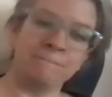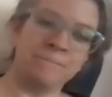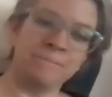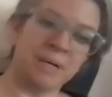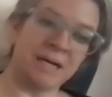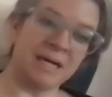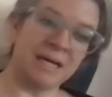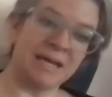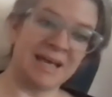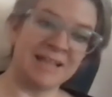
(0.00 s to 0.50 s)

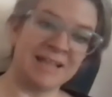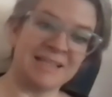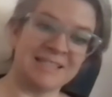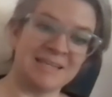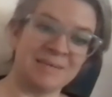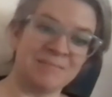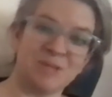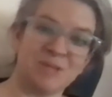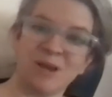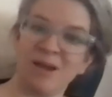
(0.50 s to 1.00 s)
But at the
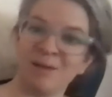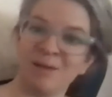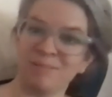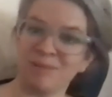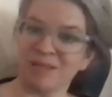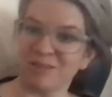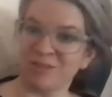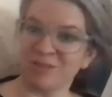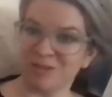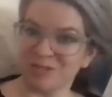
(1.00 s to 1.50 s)
same time,
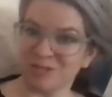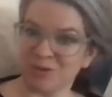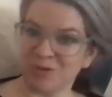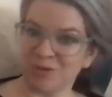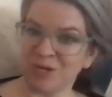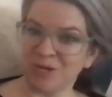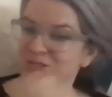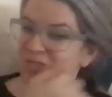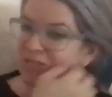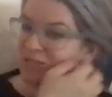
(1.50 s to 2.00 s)
like, there is a
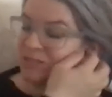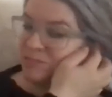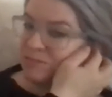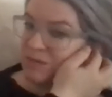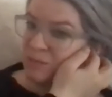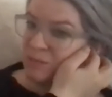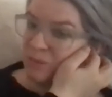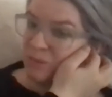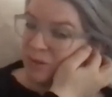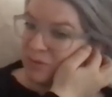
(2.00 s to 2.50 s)
question to me
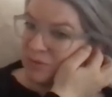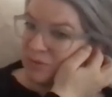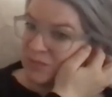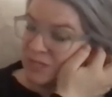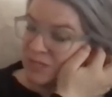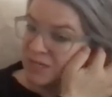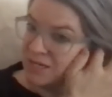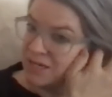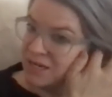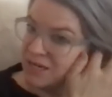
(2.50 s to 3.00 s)
about,
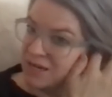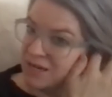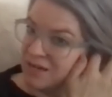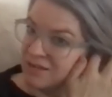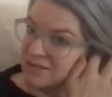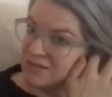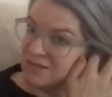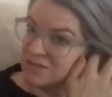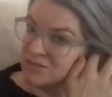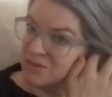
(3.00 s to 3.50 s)
and
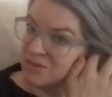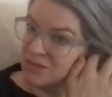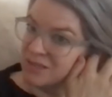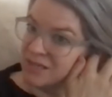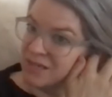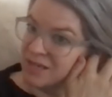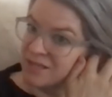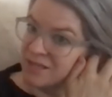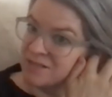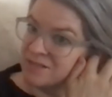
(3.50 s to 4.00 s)
I'll just
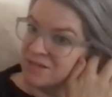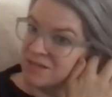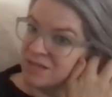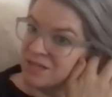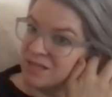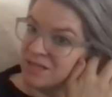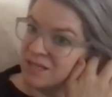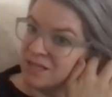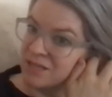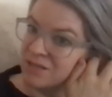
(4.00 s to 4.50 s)
quickly answer
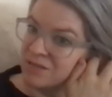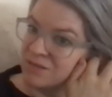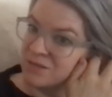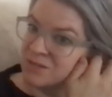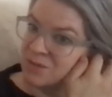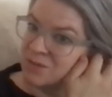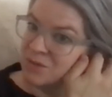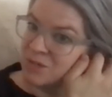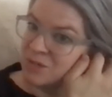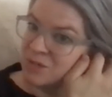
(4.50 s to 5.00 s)
it. Like, there is
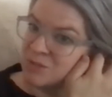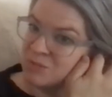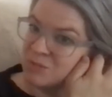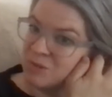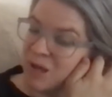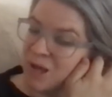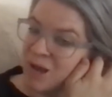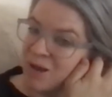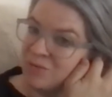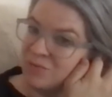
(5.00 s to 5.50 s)
a question
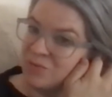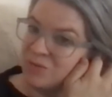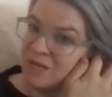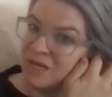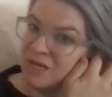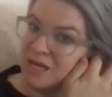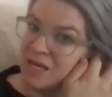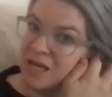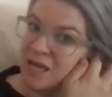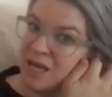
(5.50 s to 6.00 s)
about how do
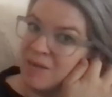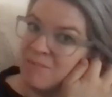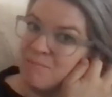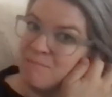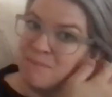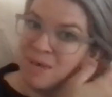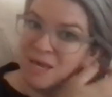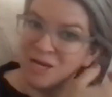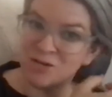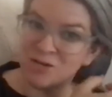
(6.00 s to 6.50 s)
we
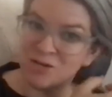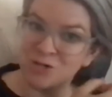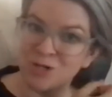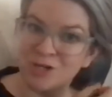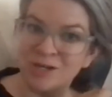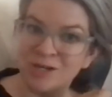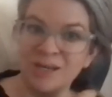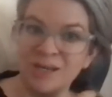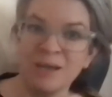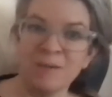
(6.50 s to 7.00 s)

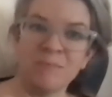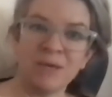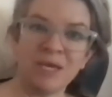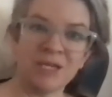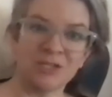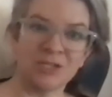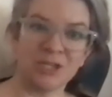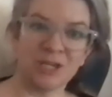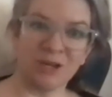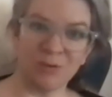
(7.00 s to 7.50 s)
measure
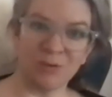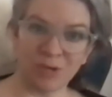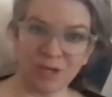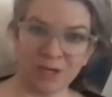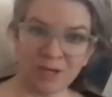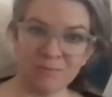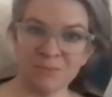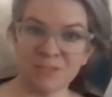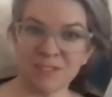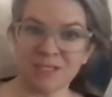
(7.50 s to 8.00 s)
patient
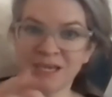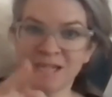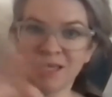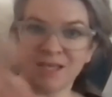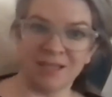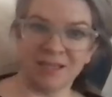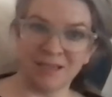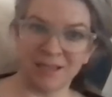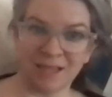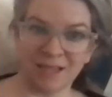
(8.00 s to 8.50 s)
outcomes
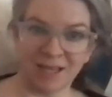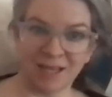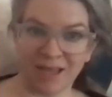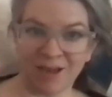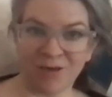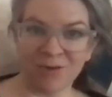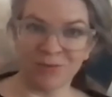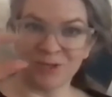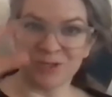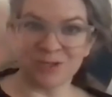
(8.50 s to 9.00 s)
in, like,
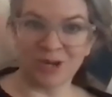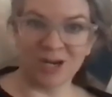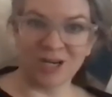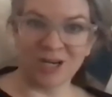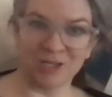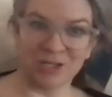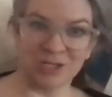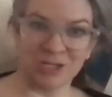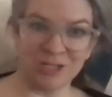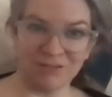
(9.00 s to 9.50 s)
how do we try to
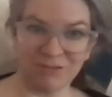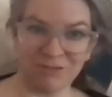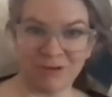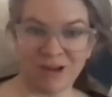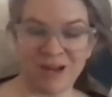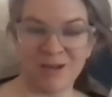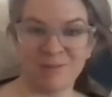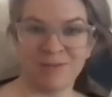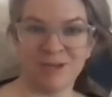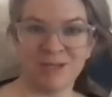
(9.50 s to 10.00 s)
achieve a
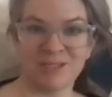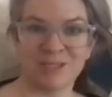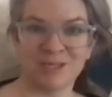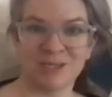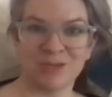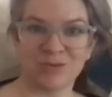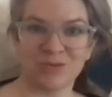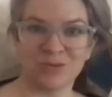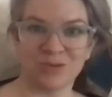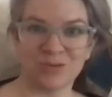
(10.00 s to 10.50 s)
randomized
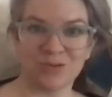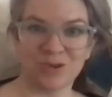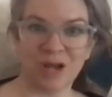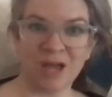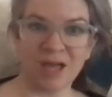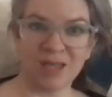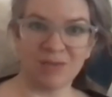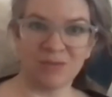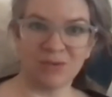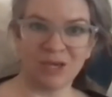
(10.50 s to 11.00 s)
control
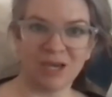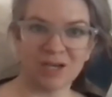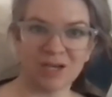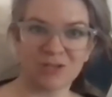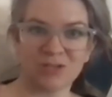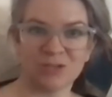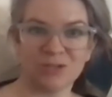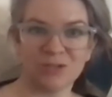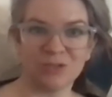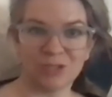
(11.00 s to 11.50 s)
trial? And we
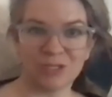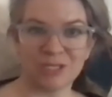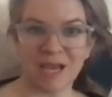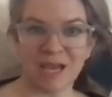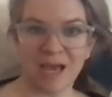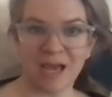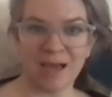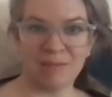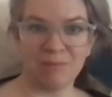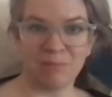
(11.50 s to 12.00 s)
actually looked
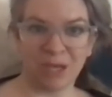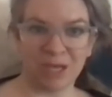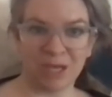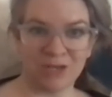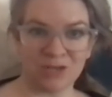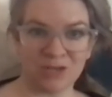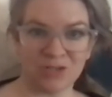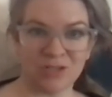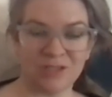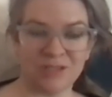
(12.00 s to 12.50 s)
at
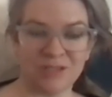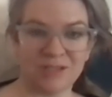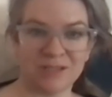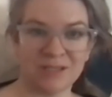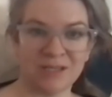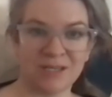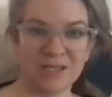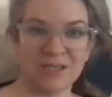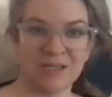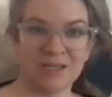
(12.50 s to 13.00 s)
patient
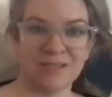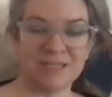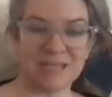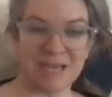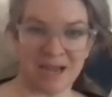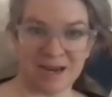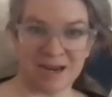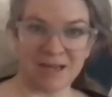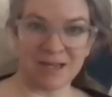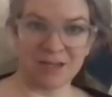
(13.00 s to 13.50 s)

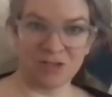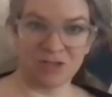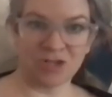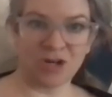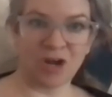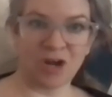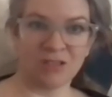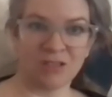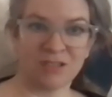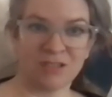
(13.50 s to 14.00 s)
data
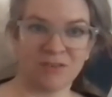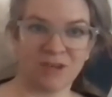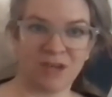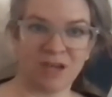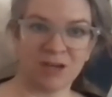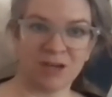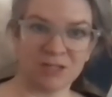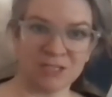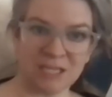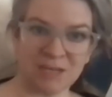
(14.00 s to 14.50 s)
charts of
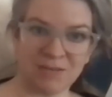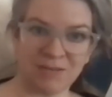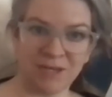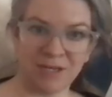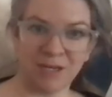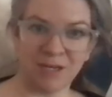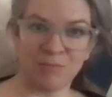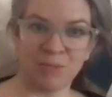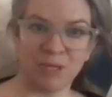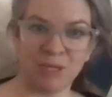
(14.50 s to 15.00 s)

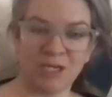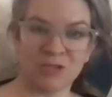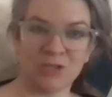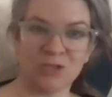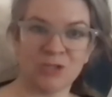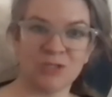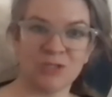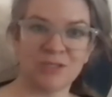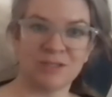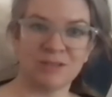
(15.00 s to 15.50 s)
179
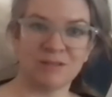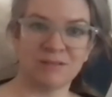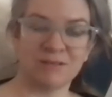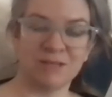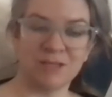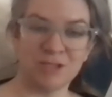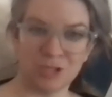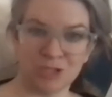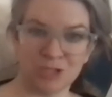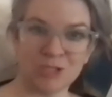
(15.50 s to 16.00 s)
patients,
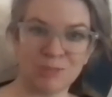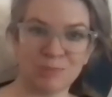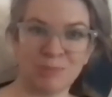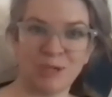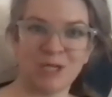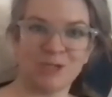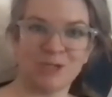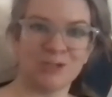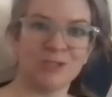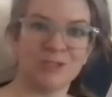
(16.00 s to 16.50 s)
indigenous
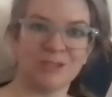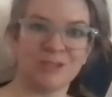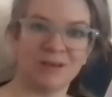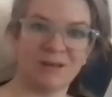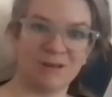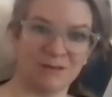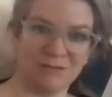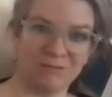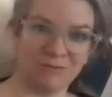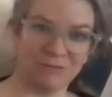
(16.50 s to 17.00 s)
patients
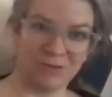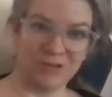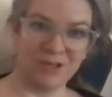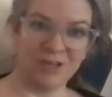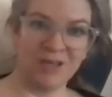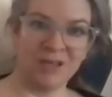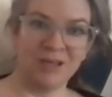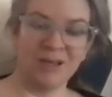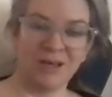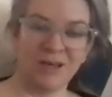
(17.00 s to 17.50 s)
of
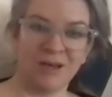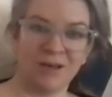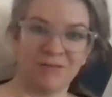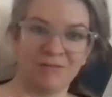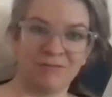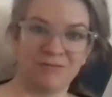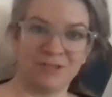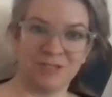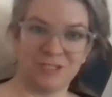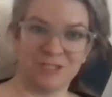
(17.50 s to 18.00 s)

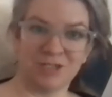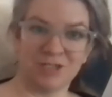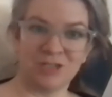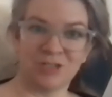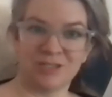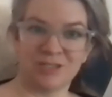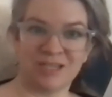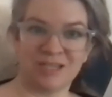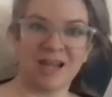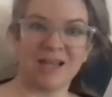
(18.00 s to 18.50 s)
of
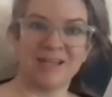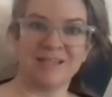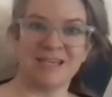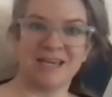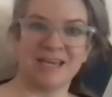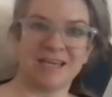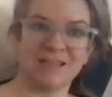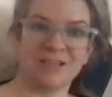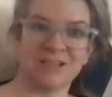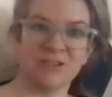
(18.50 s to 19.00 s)
physicians that had
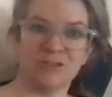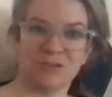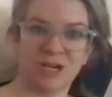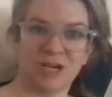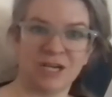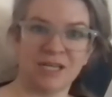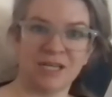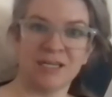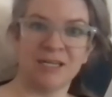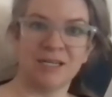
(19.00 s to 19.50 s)
taken the
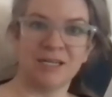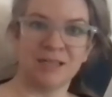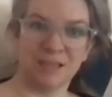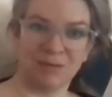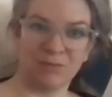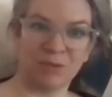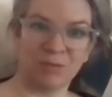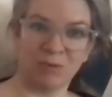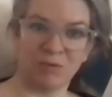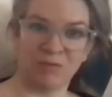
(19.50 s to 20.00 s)
training
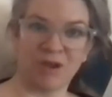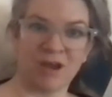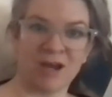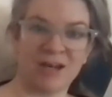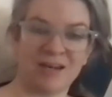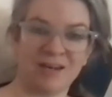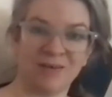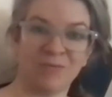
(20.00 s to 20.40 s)
that we provided.